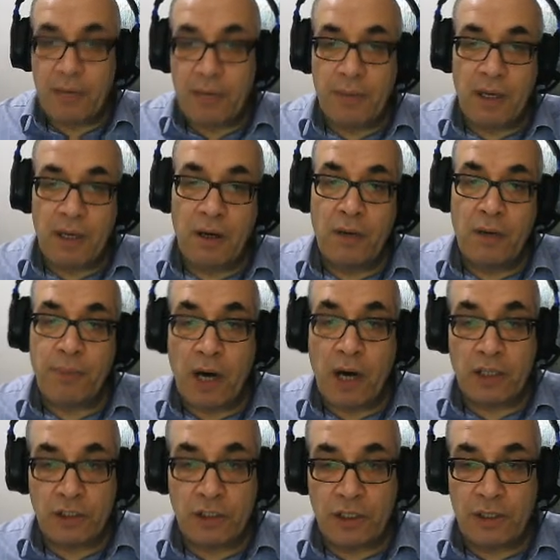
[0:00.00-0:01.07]

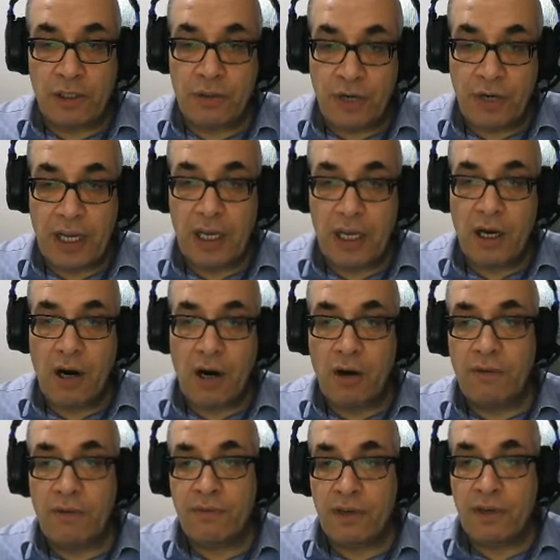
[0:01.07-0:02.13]
part 3
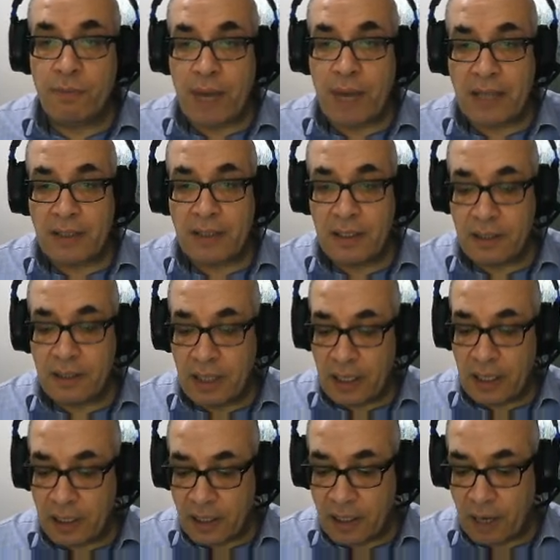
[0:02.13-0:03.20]
on verb patterns
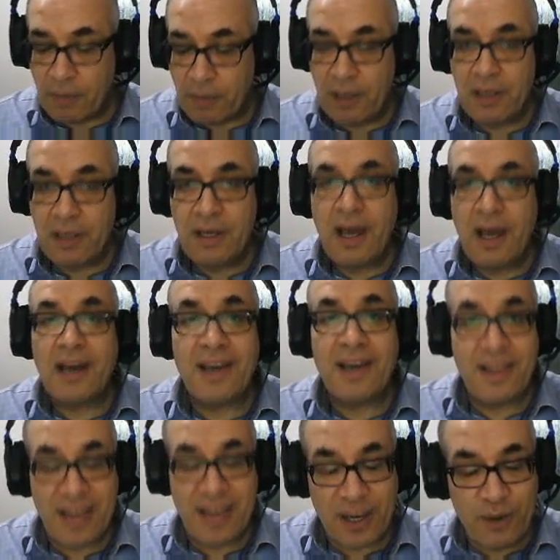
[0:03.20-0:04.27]
in grammar. Again,
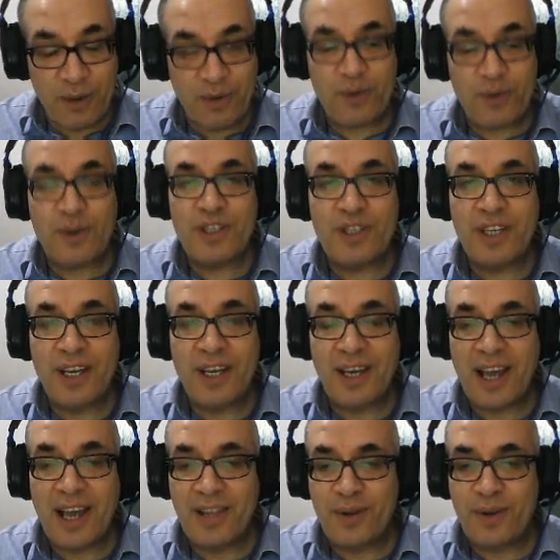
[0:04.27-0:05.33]
thank you for watching,
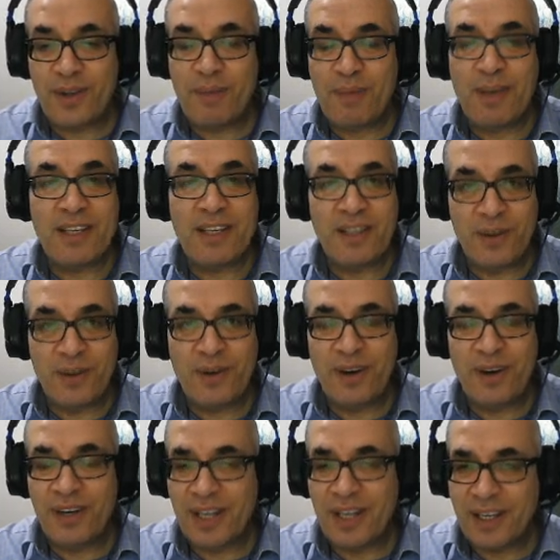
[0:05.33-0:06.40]
and all the best in your
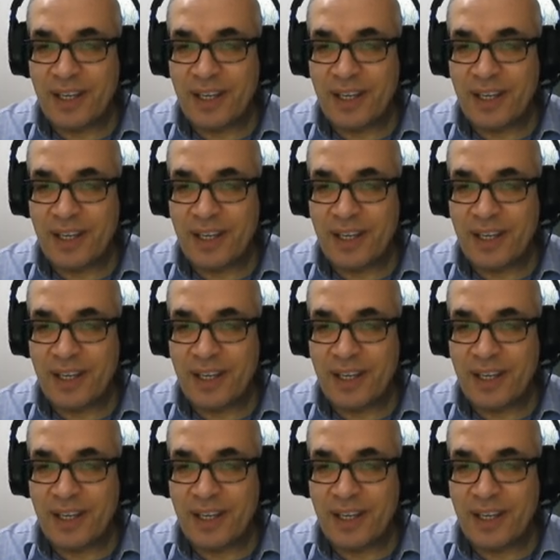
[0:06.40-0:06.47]
learning.